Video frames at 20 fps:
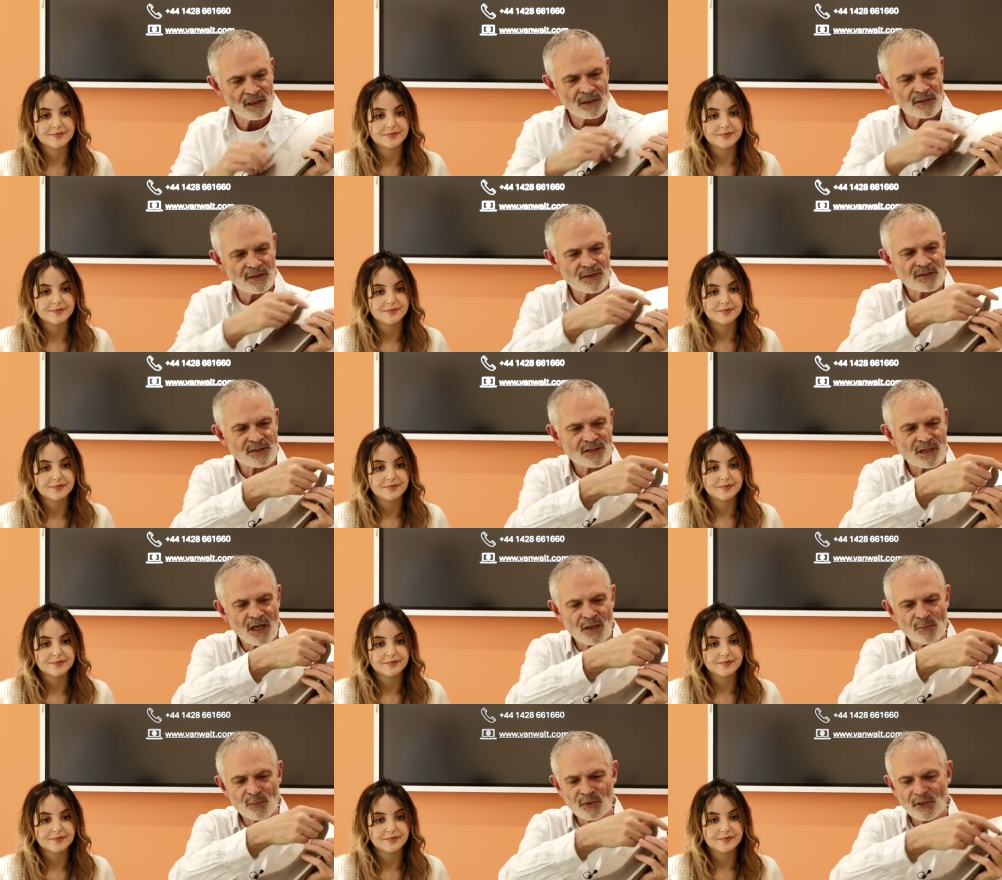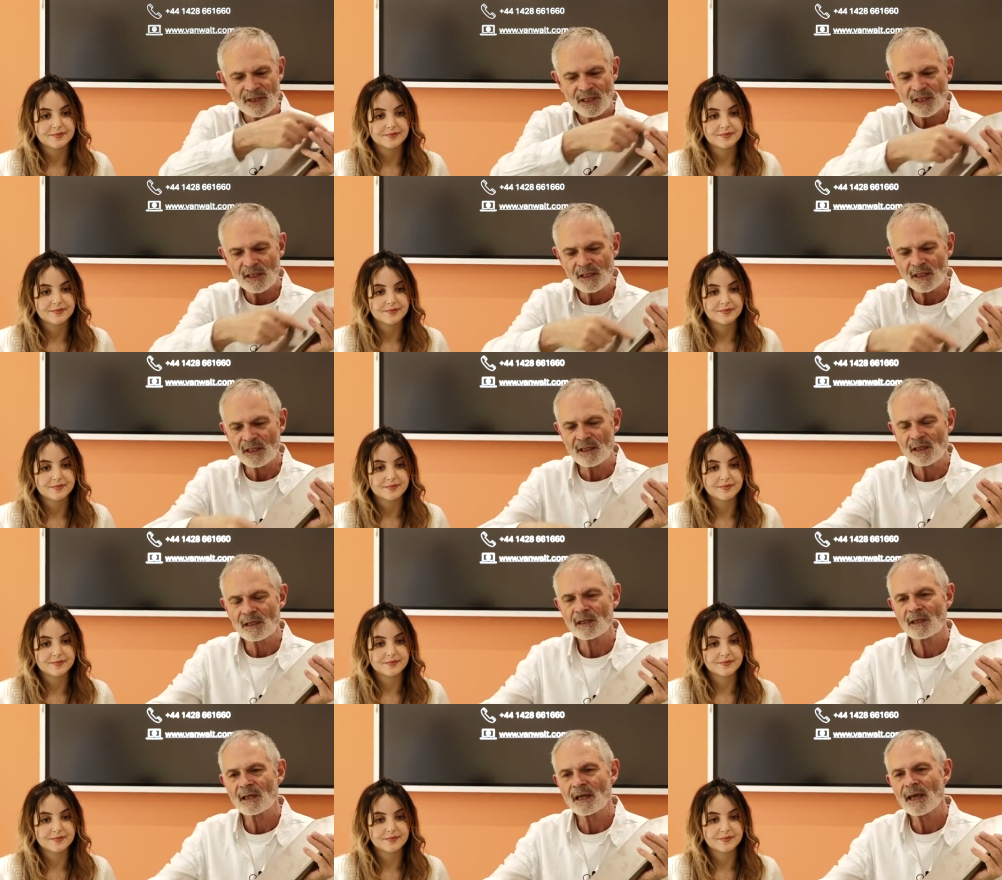Speaker 1: the sample
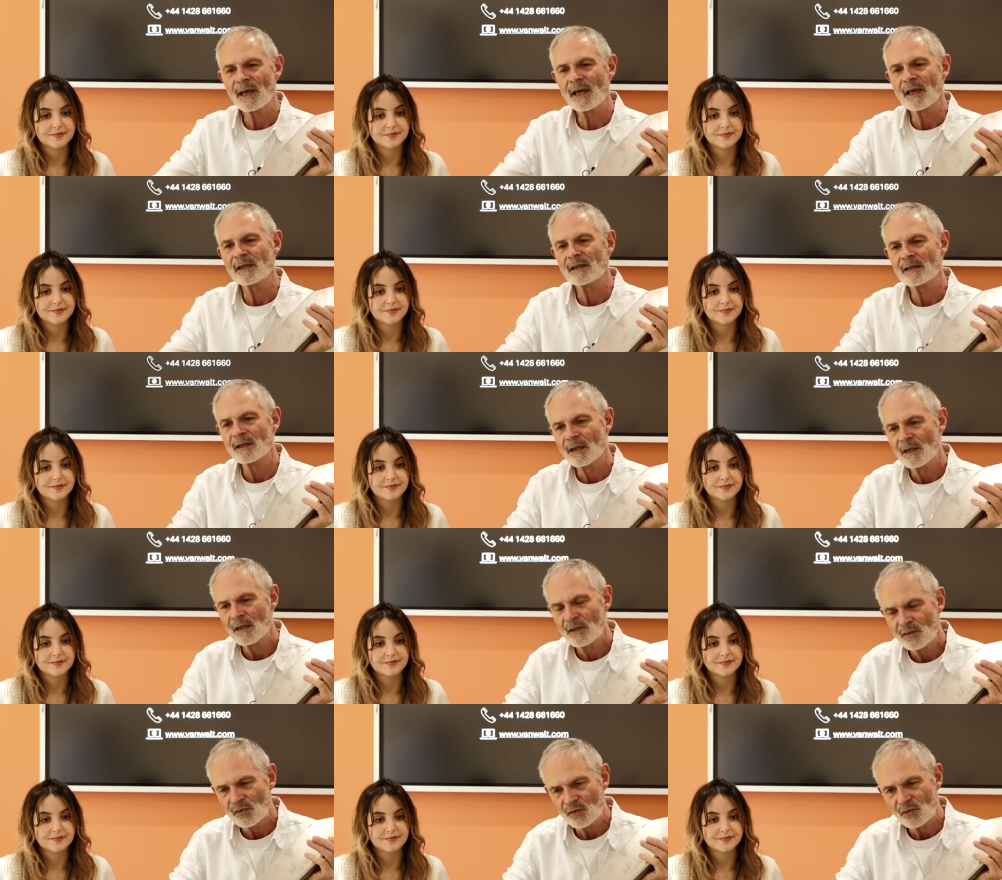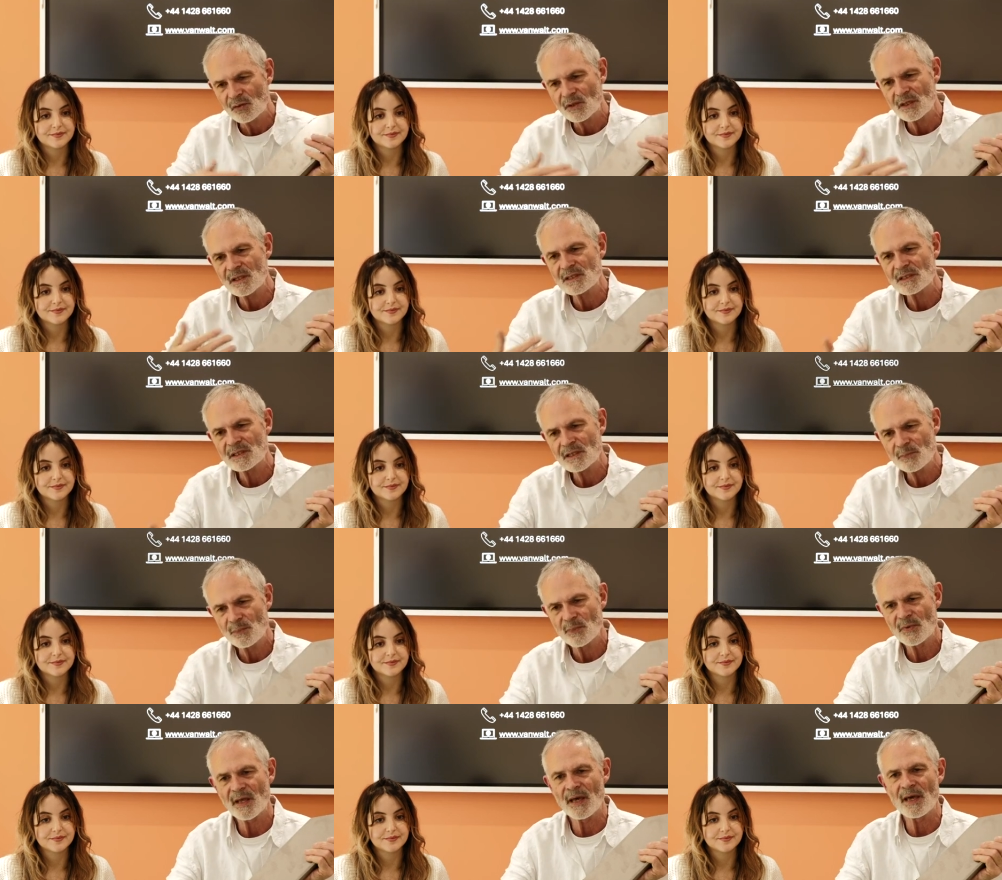here and you can
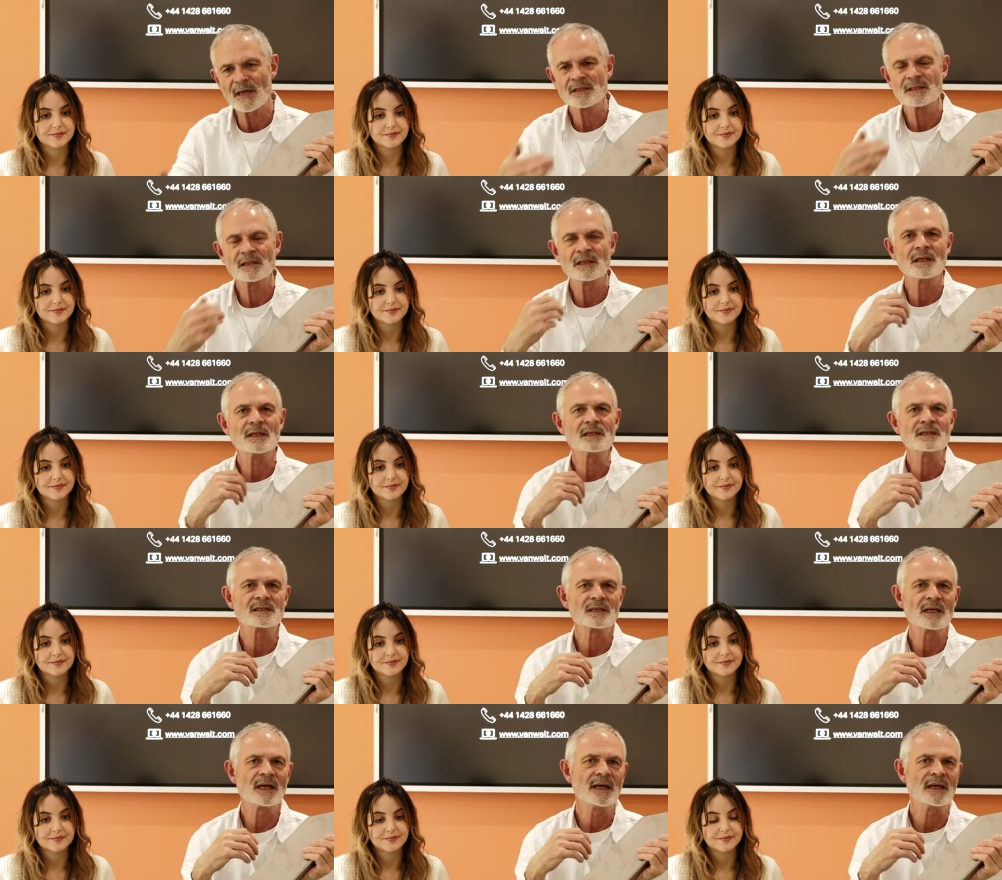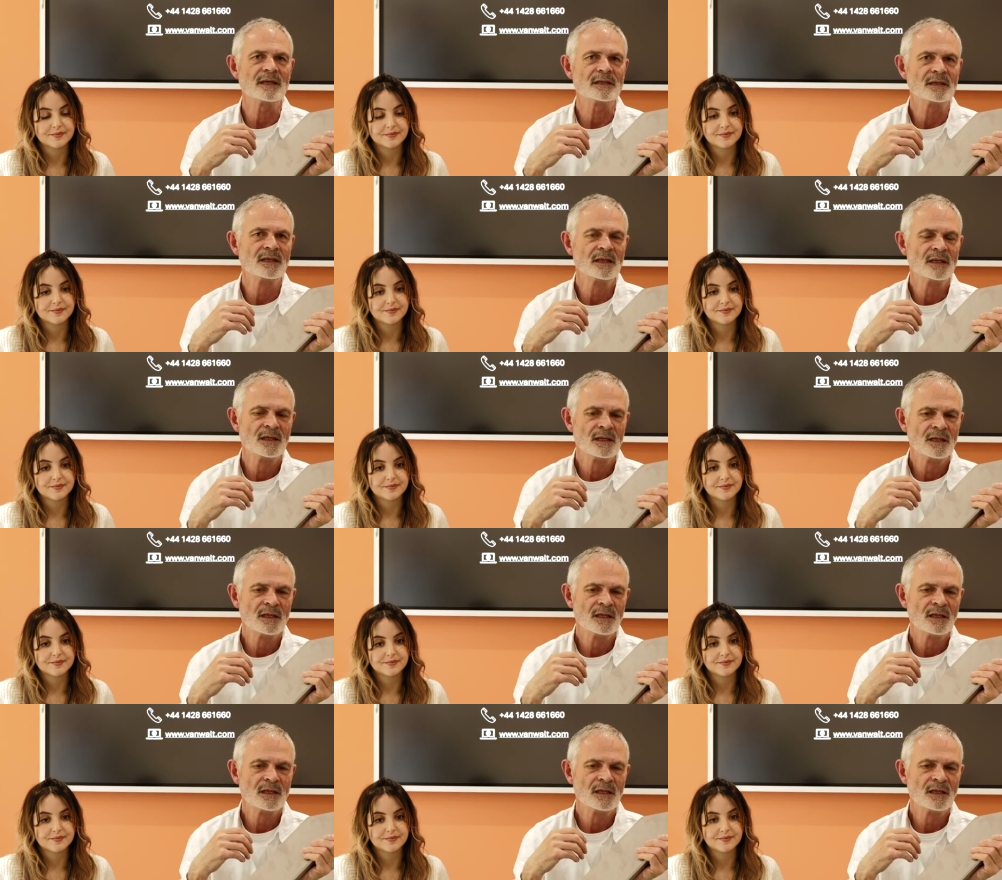tip that inside